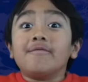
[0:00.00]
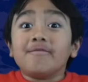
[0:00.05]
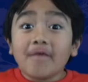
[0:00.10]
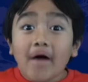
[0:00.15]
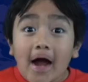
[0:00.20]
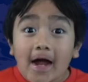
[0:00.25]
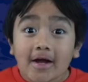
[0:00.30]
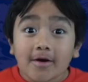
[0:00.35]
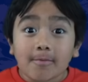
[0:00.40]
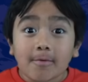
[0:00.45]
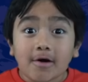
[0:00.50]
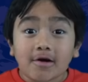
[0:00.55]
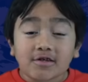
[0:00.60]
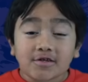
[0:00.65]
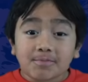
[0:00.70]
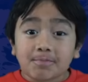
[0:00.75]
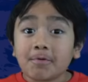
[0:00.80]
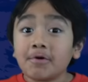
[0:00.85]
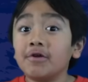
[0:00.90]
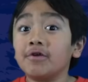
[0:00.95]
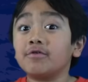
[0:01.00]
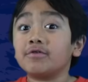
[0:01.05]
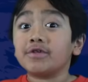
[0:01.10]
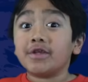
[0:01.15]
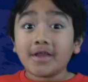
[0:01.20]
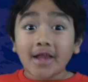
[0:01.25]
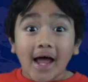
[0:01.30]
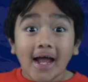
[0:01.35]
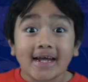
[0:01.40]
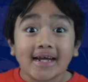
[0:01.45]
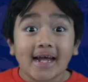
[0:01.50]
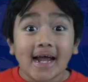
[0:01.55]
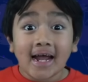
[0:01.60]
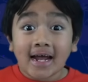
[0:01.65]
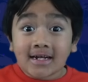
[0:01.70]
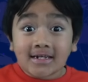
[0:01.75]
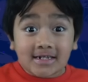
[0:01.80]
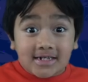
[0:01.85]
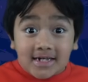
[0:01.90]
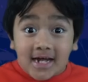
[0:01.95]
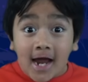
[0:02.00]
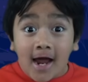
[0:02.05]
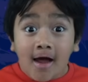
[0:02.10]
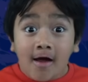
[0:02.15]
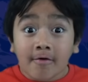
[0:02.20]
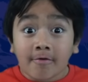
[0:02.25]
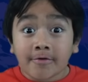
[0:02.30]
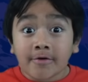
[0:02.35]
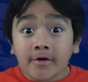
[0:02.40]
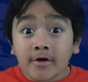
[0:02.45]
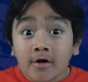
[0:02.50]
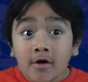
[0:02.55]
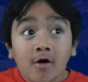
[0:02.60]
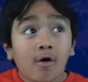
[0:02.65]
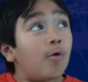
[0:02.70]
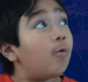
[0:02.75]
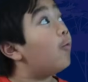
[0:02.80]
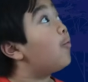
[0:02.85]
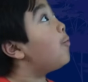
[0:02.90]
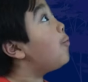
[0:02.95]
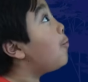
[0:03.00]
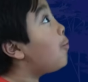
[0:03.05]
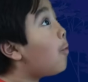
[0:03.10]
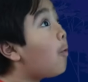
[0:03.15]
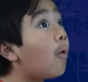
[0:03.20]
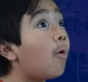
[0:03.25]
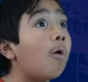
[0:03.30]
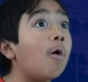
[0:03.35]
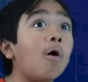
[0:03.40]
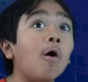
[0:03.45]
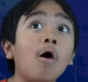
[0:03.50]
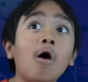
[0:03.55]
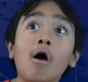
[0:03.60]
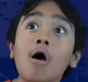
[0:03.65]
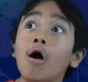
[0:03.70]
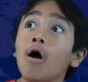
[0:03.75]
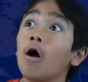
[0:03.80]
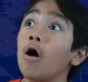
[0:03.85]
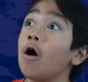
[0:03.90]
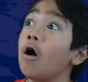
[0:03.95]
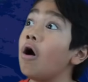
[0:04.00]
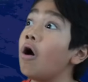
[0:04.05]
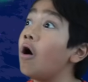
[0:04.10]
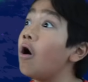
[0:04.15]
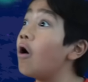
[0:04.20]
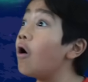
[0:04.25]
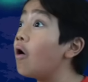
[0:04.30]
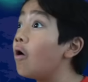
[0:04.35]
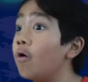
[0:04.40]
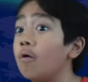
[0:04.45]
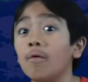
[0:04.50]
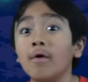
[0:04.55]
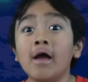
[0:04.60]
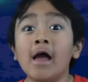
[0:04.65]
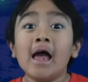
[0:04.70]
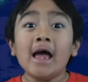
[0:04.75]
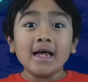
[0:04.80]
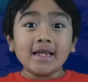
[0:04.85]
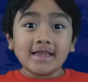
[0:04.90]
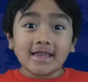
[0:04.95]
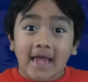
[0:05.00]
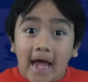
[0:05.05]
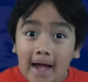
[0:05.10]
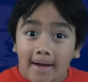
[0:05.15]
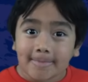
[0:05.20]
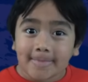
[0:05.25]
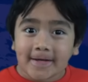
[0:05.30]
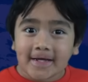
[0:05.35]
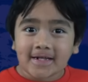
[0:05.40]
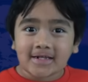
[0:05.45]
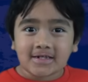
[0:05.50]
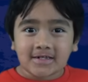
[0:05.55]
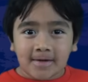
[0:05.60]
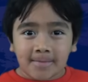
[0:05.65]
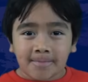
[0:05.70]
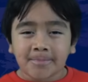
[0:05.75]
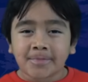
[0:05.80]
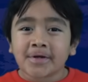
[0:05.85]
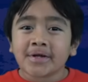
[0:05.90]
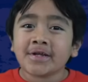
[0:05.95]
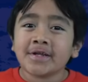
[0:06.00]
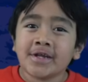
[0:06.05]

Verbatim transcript: Fireworks produce light and sound. Whoa! That means something